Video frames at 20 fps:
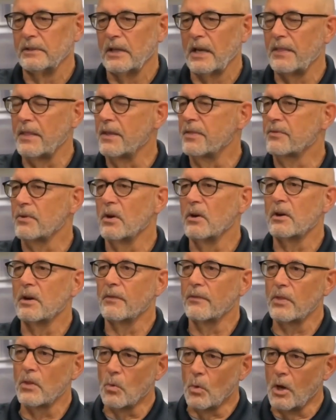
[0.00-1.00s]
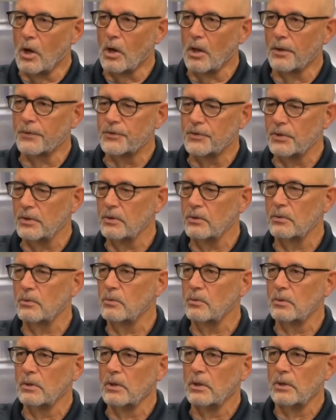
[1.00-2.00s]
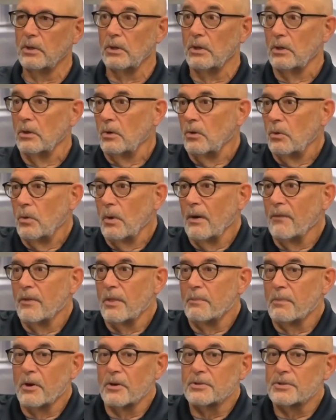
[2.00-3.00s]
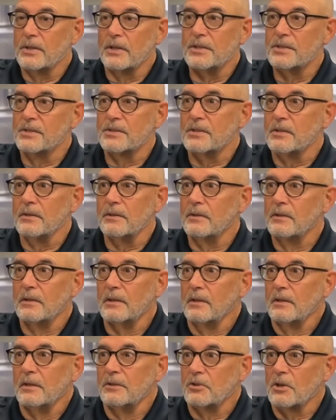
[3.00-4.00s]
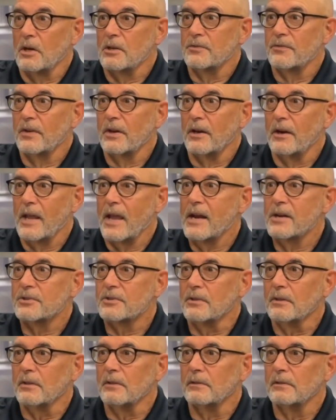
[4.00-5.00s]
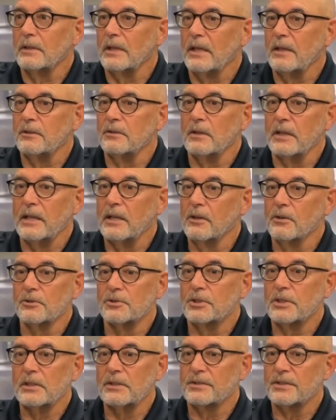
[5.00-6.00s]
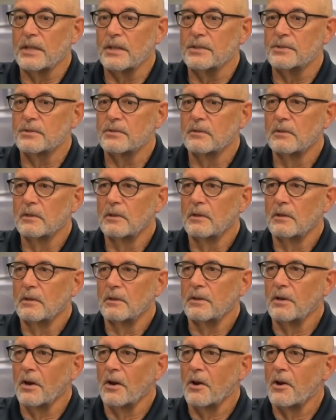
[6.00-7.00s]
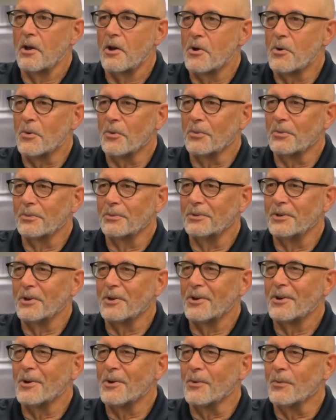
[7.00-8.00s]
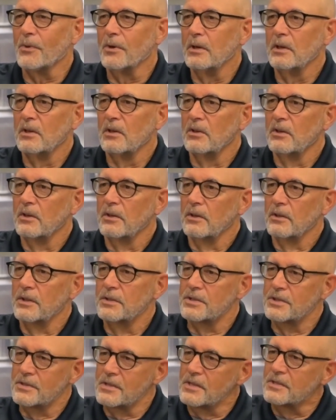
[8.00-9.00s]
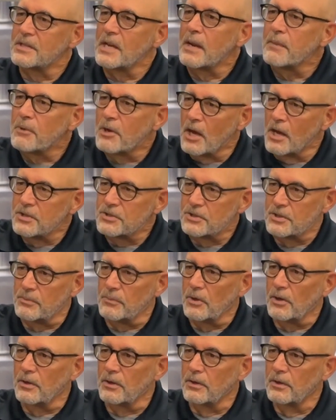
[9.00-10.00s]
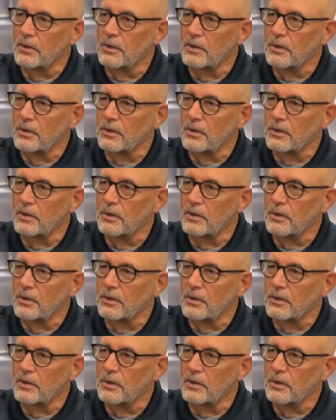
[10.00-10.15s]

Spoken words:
And they throw it over the wall to whoever the person is that's in charge of international, and he or she says, no. This is the same customer.